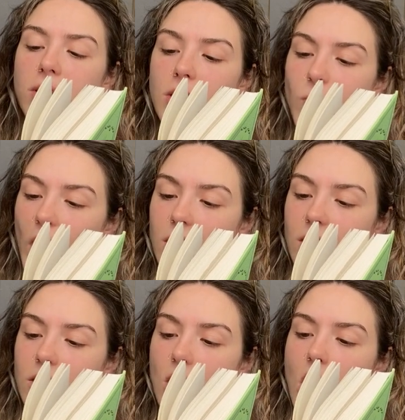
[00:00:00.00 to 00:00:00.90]

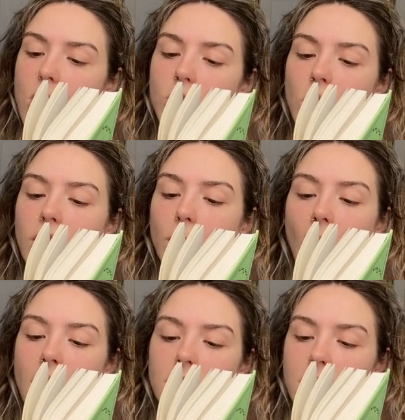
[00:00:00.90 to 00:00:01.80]
suspense. Do not let
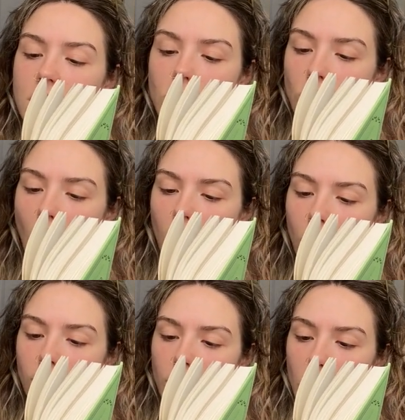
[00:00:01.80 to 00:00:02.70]
mine continue
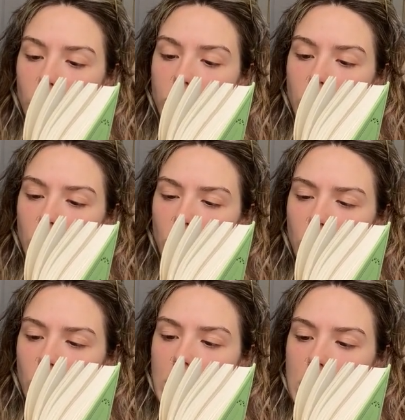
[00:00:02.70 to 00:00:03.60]
longer. It will do you
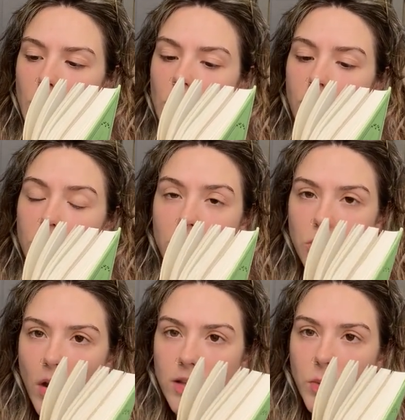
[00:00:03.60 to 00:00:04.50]
good to speak of your
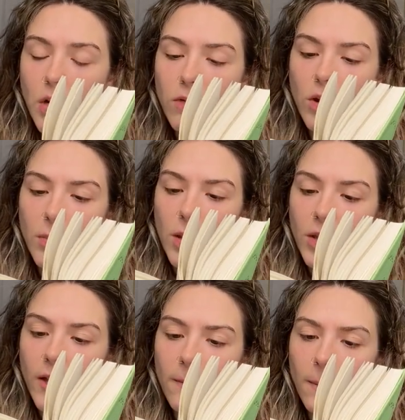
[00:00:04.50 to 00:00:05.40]
distress, whatever it may
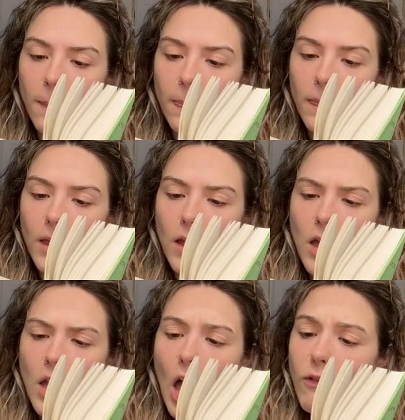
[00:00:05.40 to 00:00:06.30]
be.
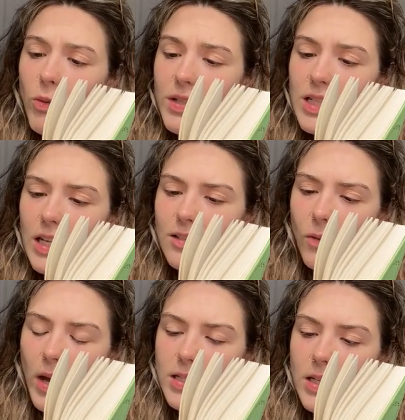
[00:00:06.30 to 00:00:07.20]
Have you indeed
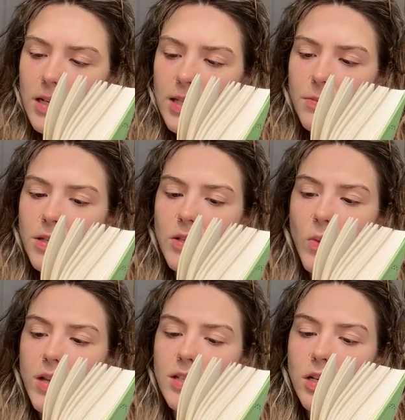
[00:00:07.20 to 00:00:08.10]
no idea, said Mrs.
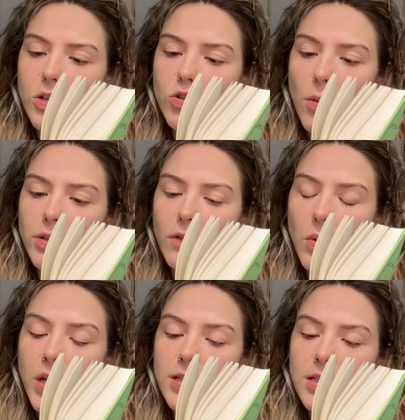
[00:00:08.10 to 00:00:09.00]
Weston in a trembling
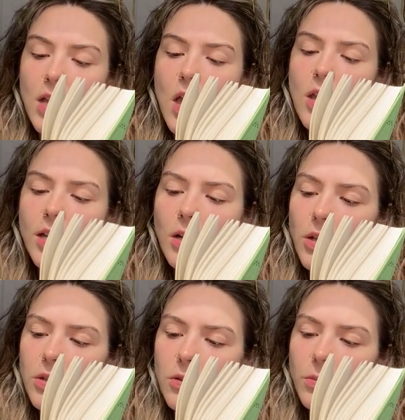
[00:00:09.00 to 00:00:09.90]
voice.
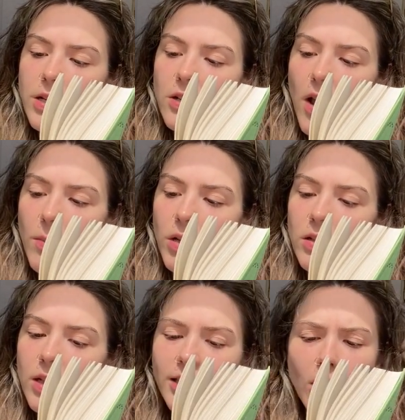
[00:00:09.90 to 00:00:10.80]
Cannot you, my dear Emma,
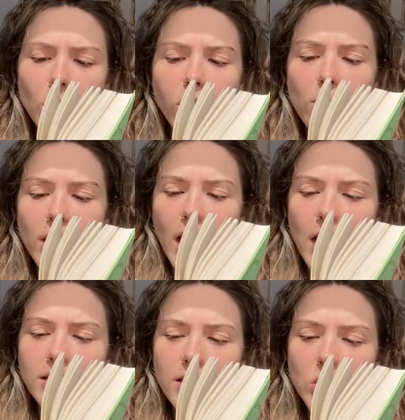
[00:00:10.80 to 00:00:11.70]
cannot you form a
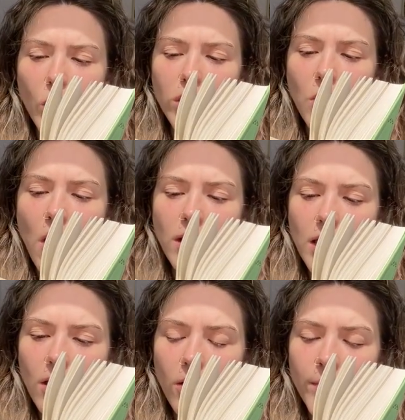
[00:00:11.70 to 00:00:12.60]
guess as to what you are to
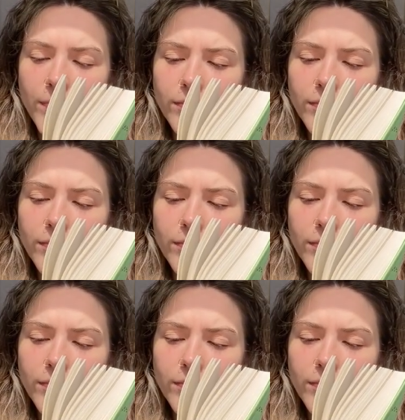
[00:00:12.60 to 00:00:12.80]
hear?